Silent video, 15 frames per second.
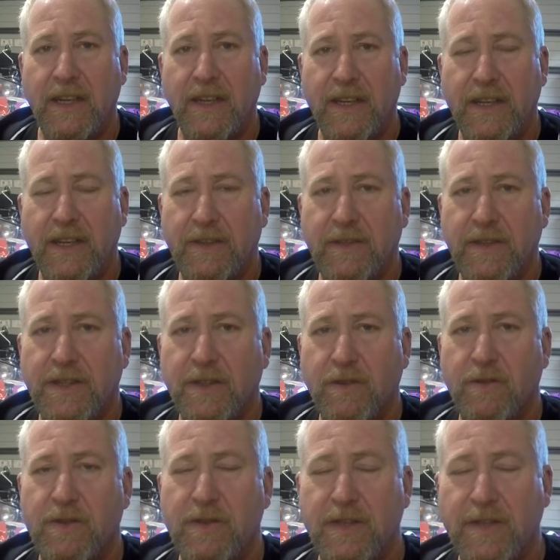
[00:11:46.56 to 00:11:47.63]
there's
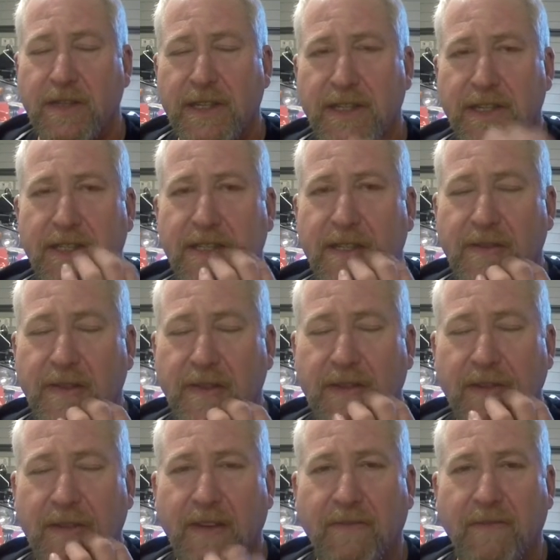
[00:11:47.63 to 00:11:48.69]
always, there's, you
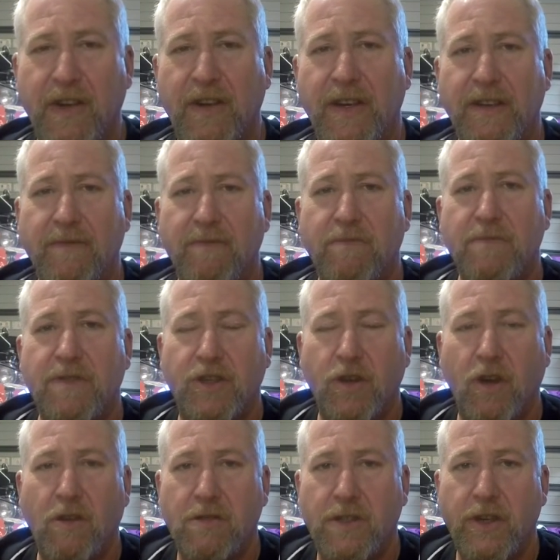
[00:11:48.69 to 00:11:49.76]
know, a very
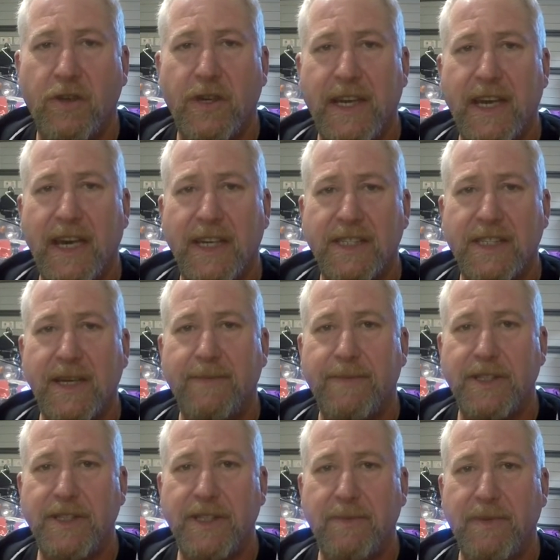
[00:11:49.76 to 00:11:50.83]
strong touring car
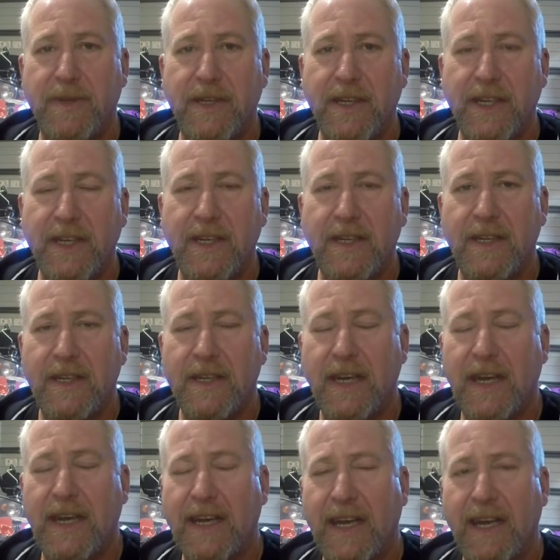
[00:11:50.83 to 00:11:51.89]
championship in here,
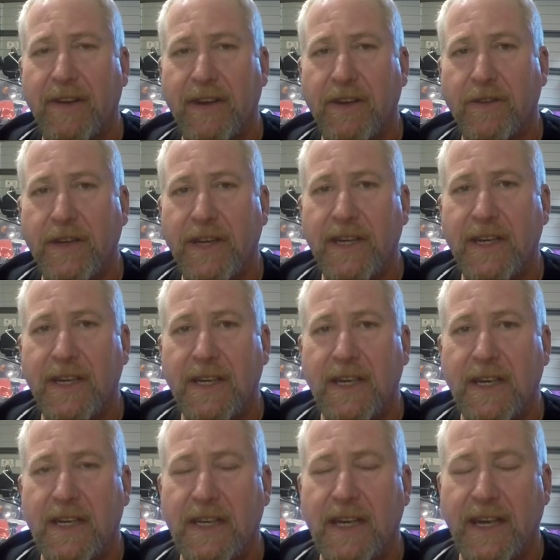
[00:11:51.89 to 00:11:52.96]
going on here.
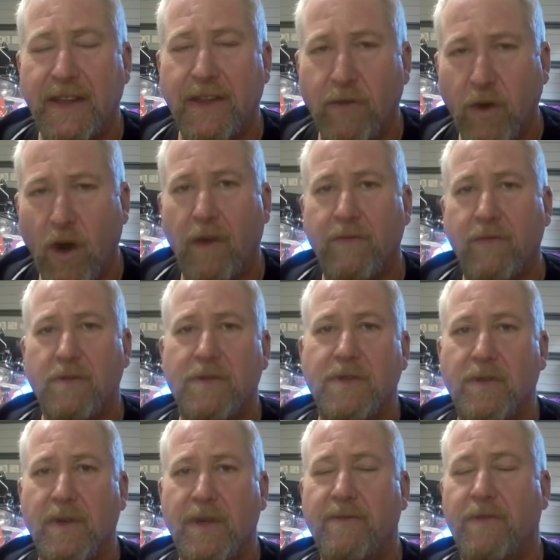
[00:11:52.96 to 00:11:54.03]
And the rivalry
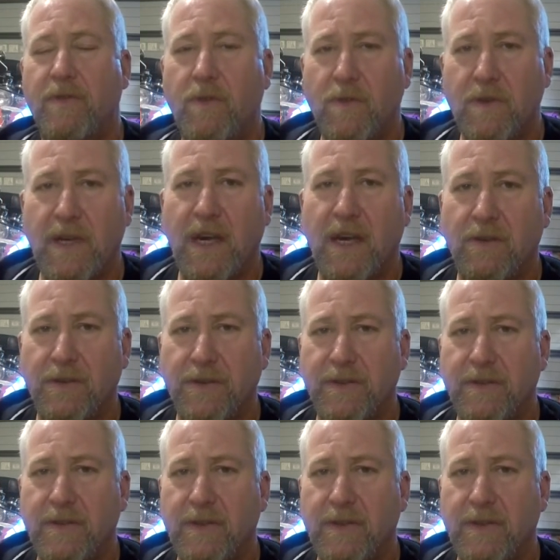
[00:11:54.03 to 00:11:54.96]
between Ford and Holden